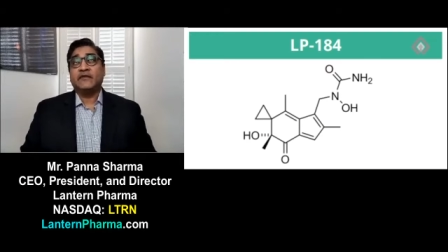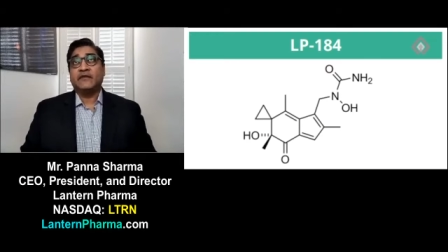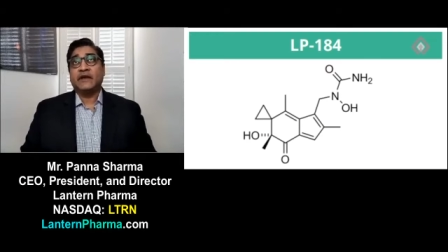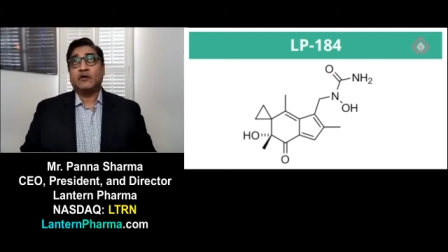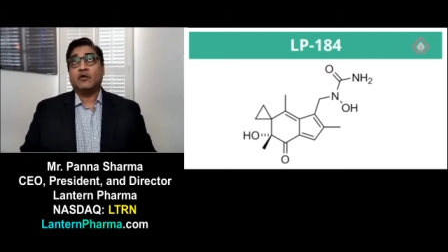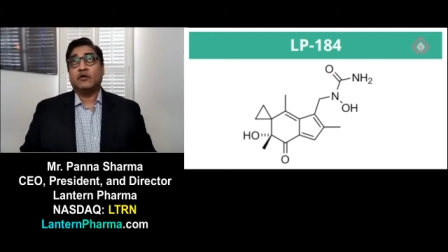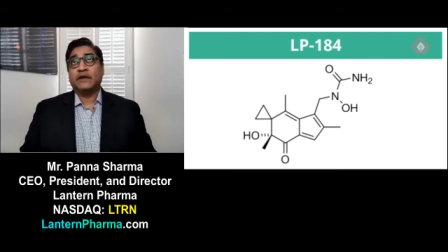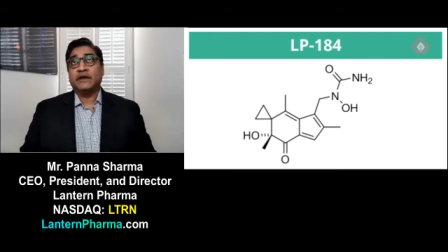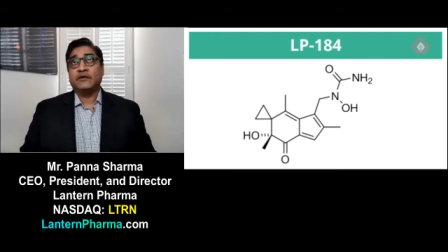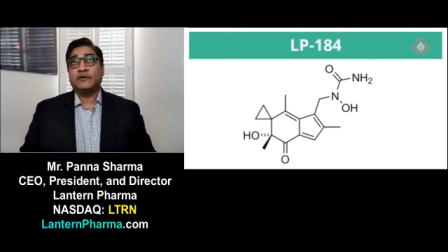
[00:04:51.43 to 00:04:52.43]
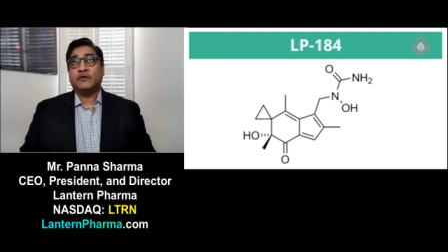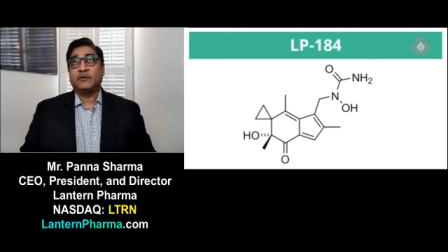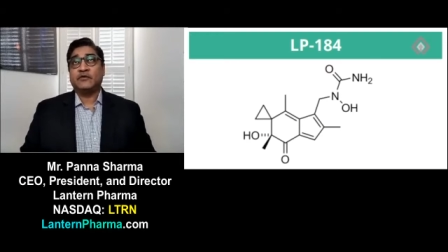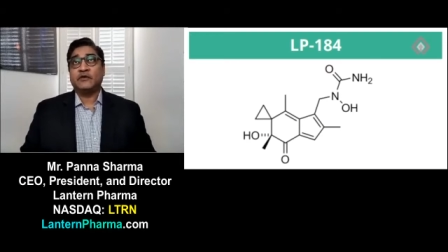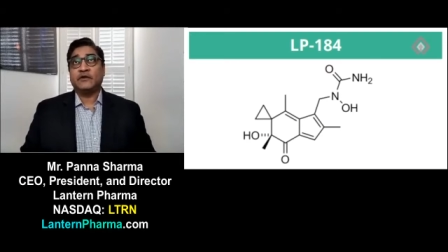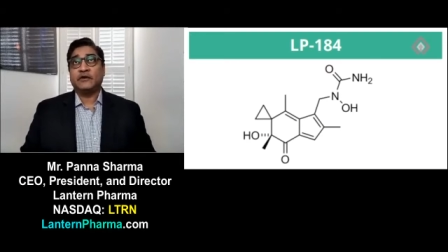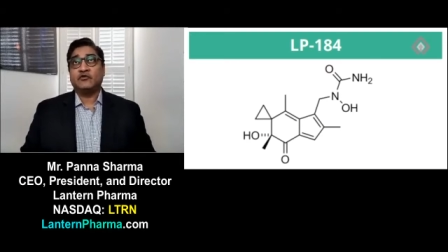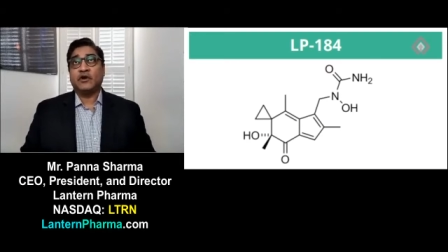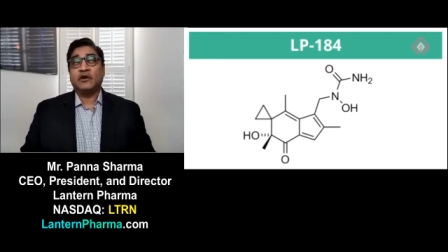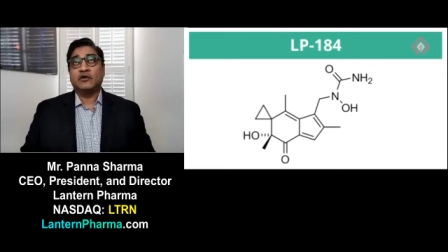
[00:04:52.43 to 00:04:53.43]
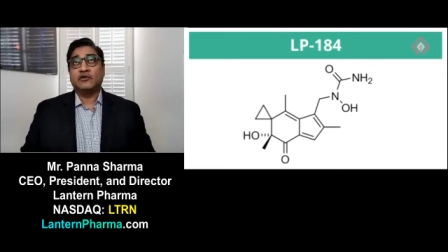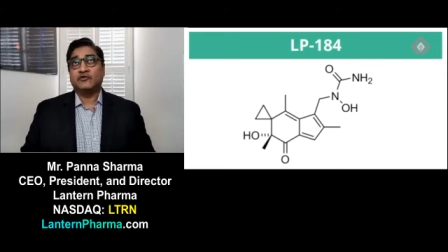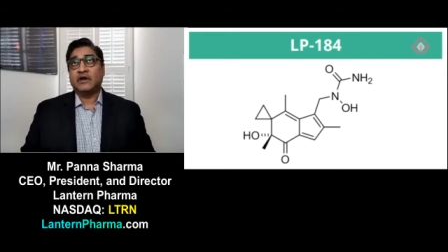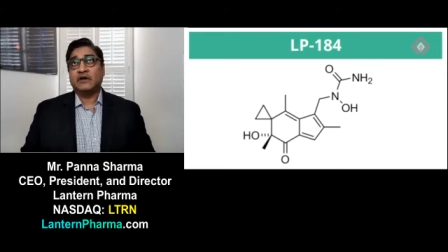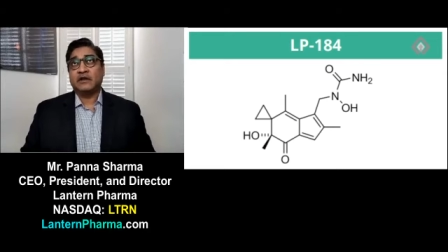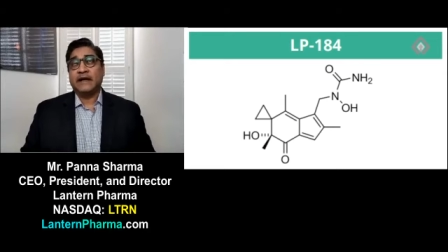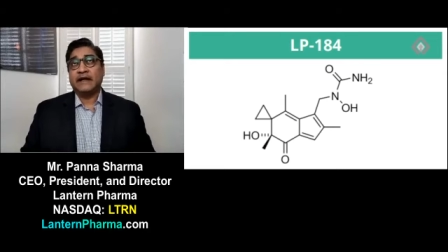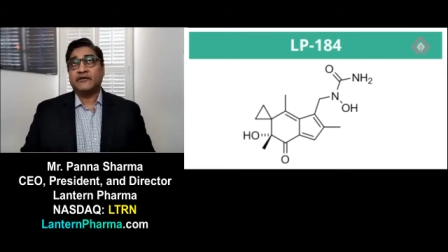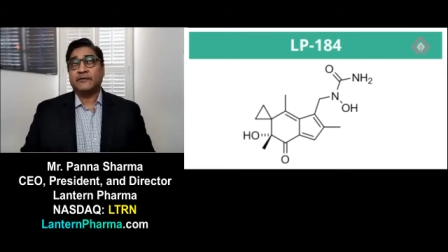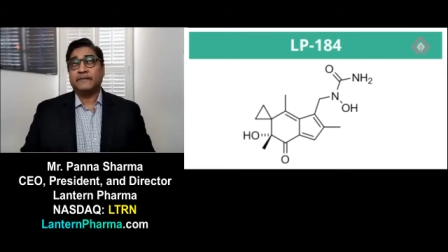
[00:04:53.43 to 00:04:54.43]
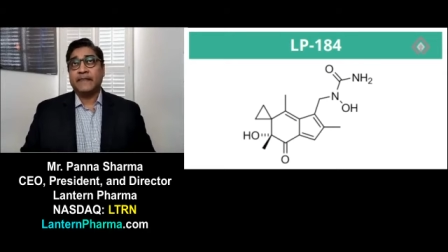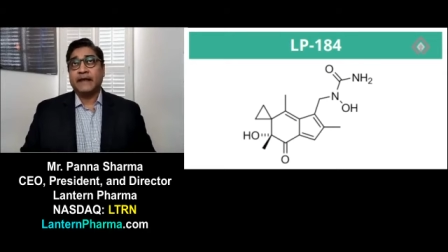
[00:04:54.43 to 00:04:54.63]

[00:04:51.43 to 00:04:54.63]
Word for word: that correlated to a specific drug or drug class.